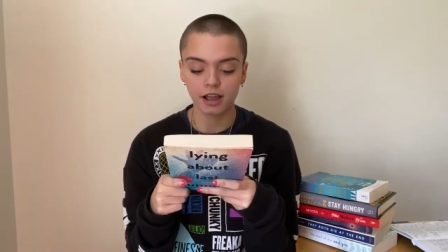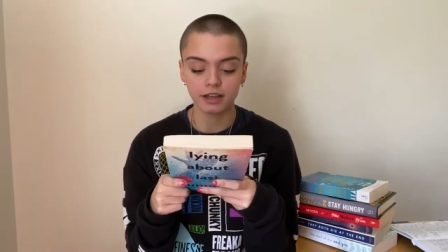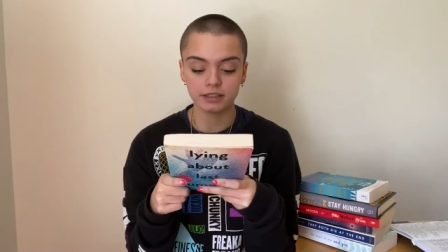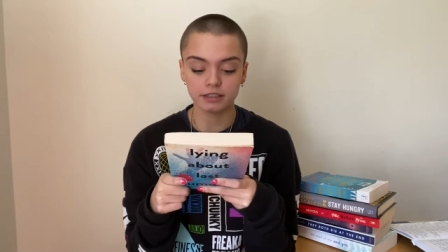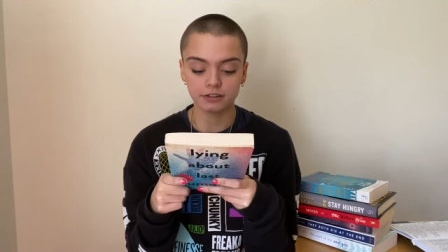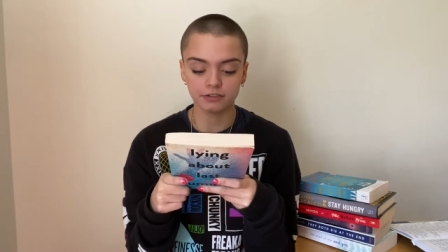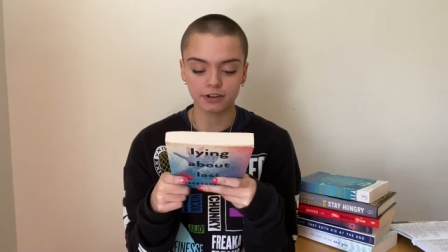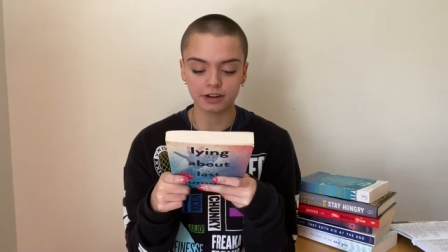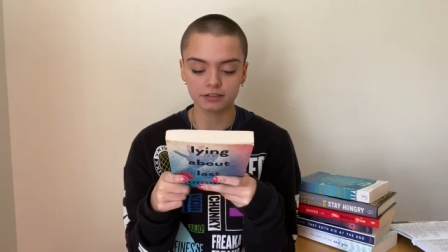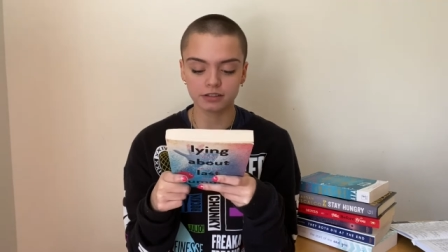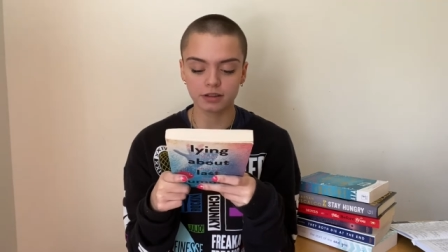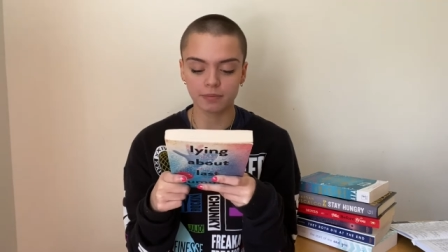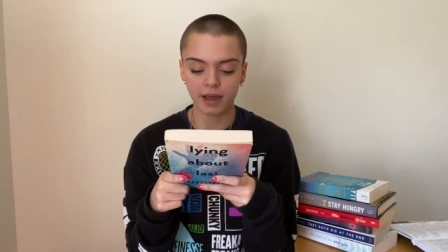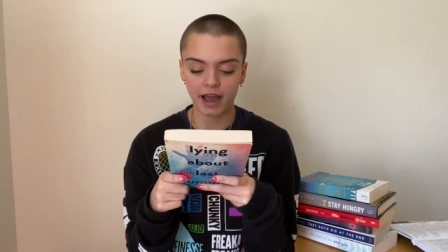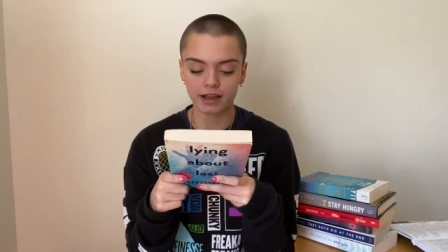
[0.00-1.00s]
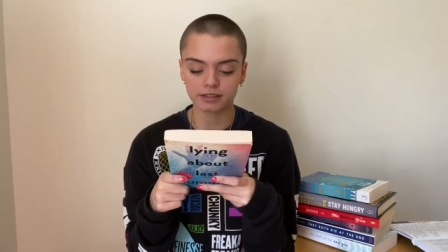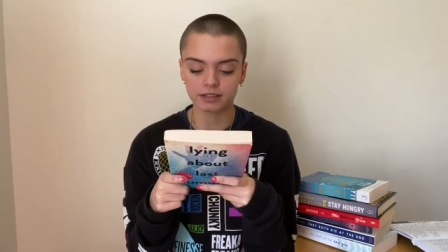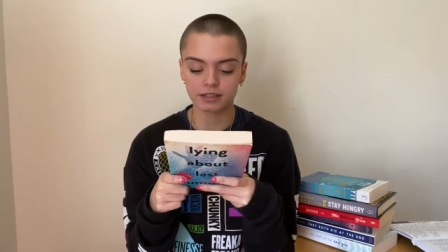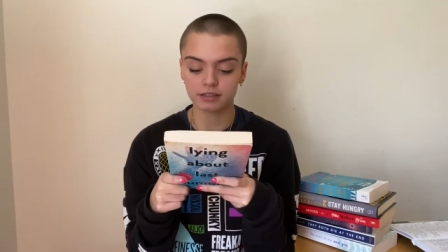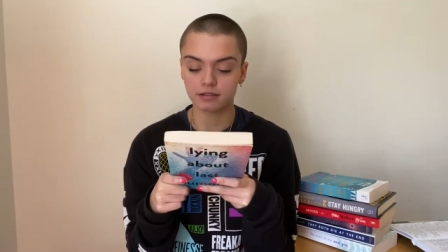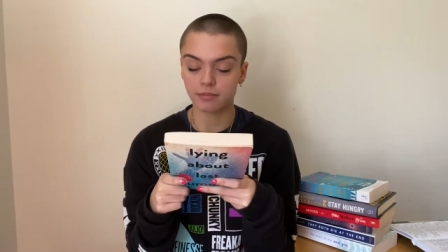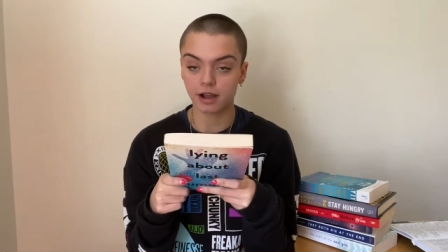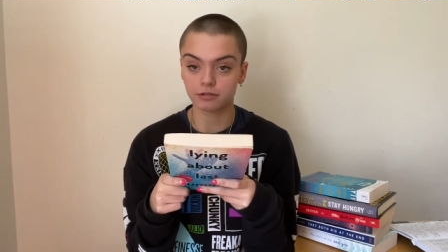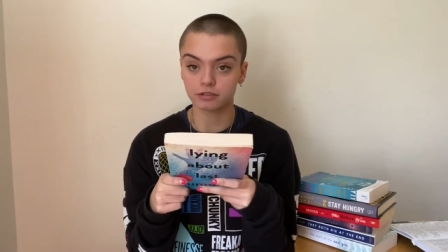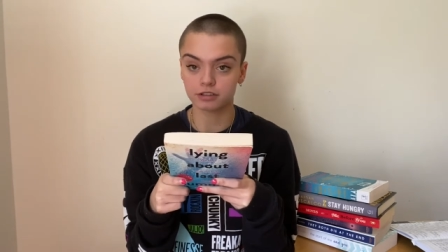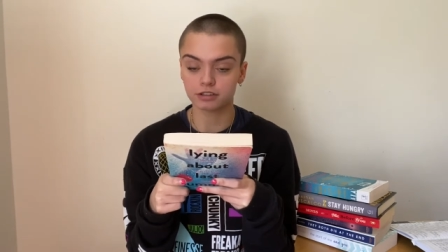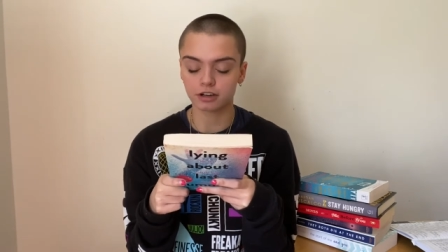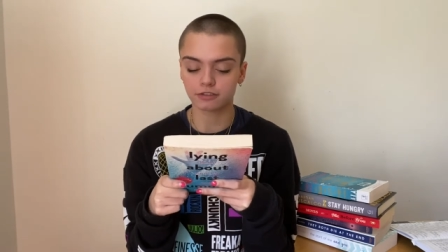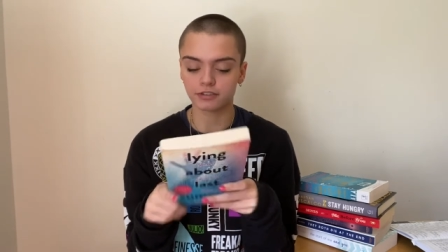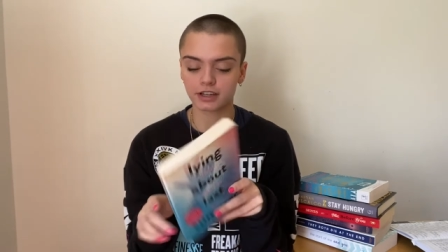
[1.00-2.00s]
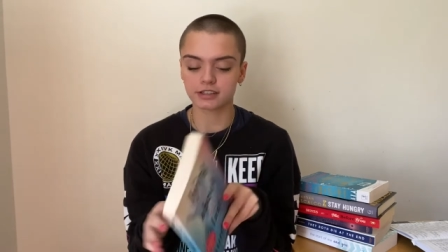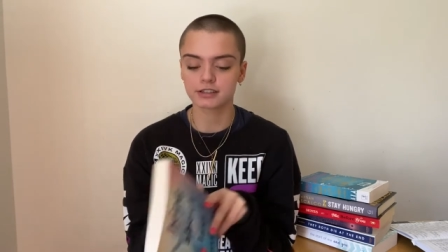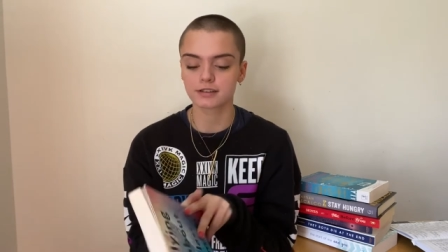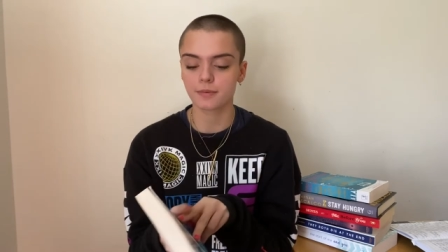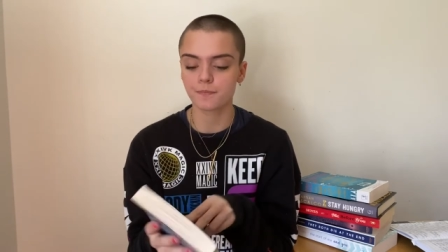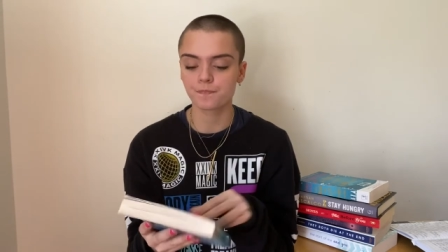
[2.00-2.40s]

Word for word: she fears the past is about to surface.